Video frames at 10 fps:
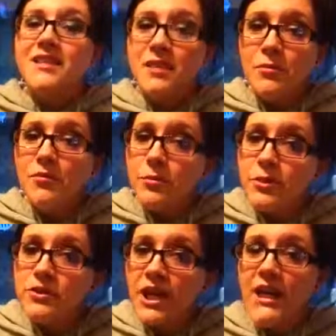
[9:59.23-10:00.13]
some of them
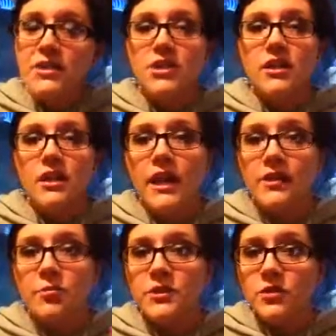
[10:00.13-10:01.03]
do change,
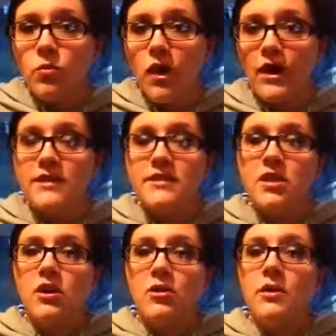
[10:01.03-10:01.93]
like with the watt,
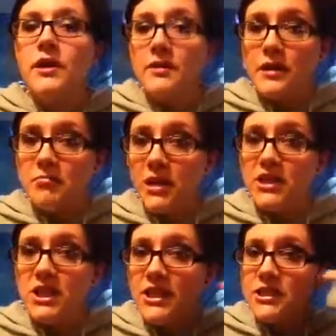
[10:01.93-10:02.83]
so it
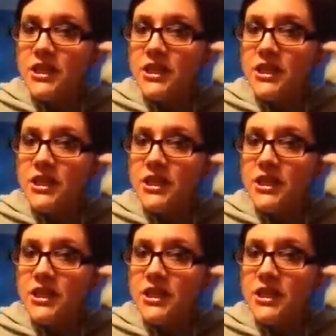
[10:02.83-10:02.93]
might change